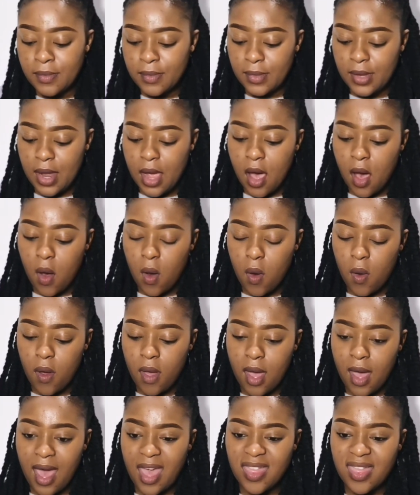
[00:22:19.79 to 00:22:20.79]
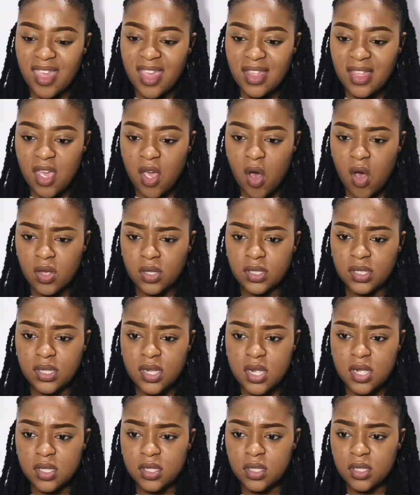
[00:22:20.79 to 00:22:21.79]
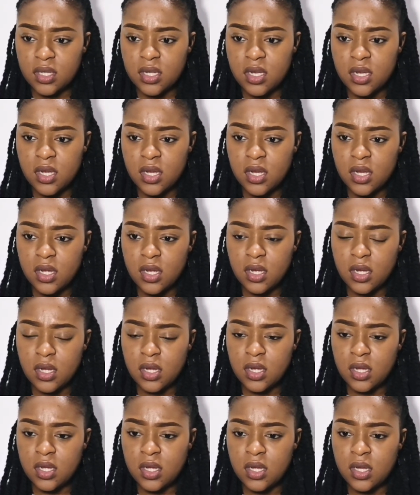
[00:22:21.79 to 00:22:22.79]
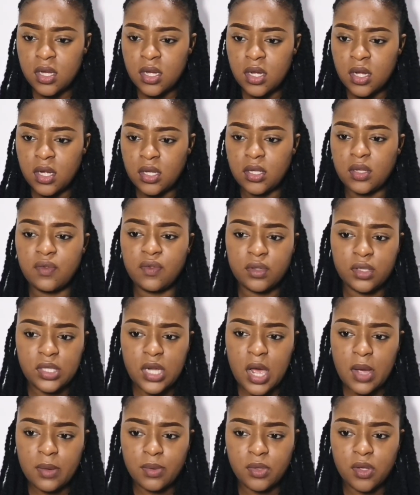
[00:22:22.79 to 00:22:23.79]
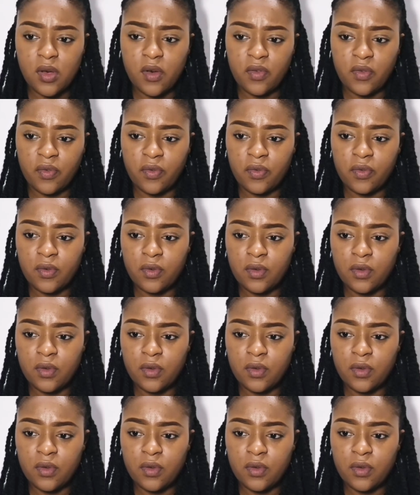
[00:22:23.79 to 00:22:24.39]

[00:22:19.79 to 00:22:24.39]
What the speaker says: Now, I think there are 6 different types of